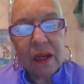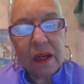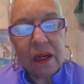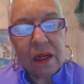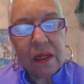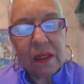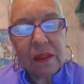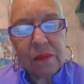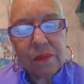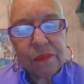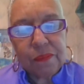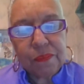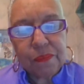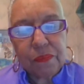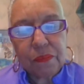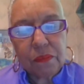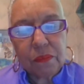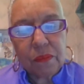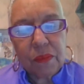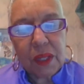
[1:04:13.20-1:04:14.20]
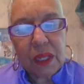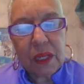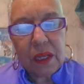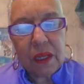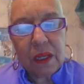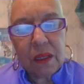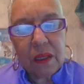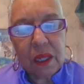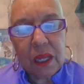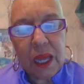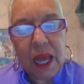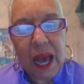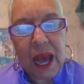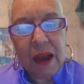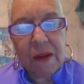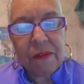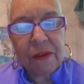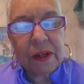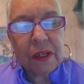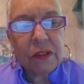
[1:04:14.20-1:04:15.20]
Um, the
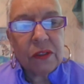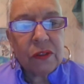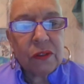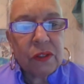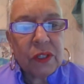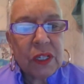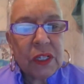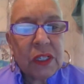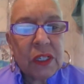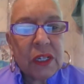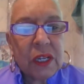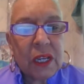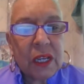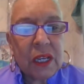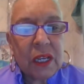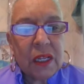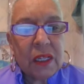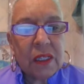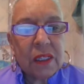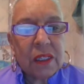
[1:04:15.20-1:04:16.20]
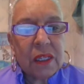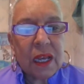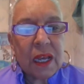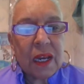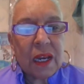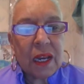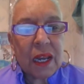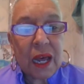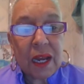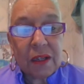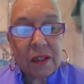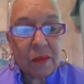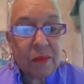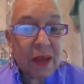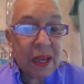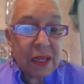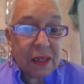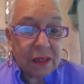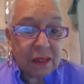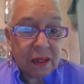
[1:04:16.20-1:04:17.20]
African tradition is, and a lot of
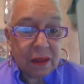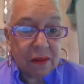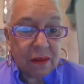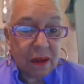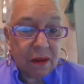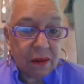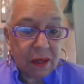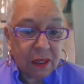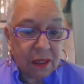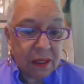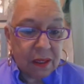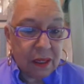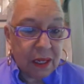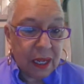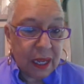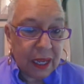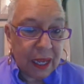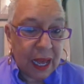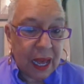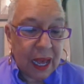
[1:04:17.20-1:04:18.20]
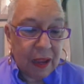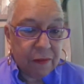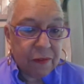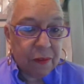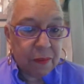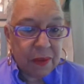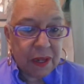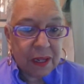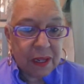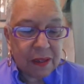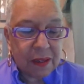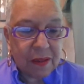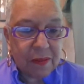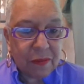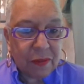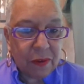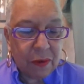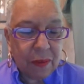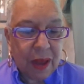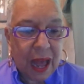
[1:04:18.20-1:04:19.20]
Jamaicans don't know that it came from this
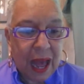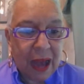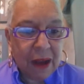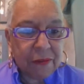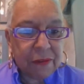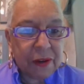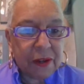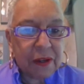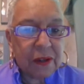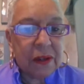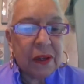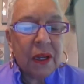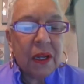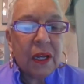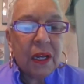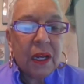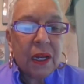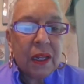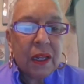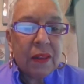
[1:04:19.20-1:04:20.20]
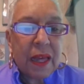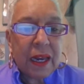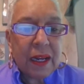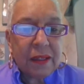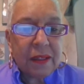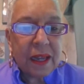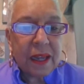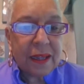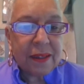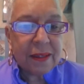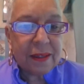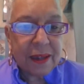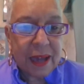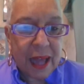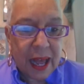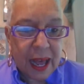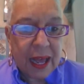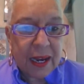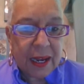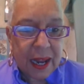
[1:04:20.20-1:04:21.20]
from Africa that it takes
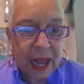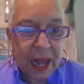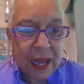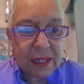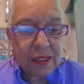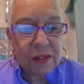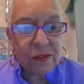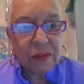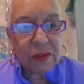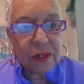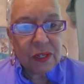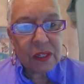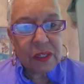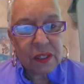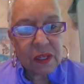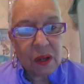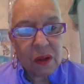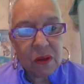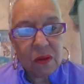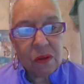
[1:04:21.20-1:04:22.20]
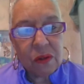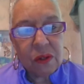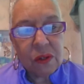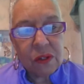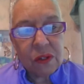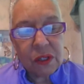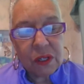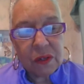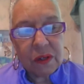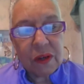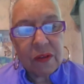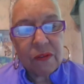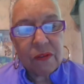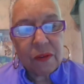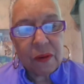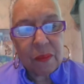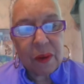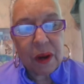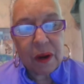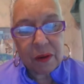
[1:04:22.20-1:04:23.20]
nine nights for the soul to journey
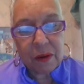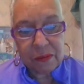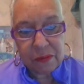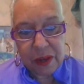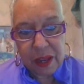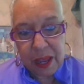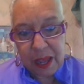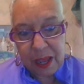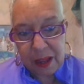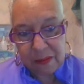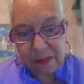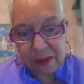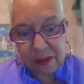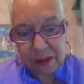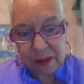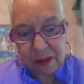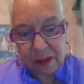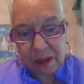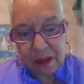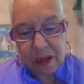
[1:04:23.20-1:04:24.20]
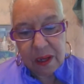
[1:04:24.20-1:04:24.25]
from earth to heaven.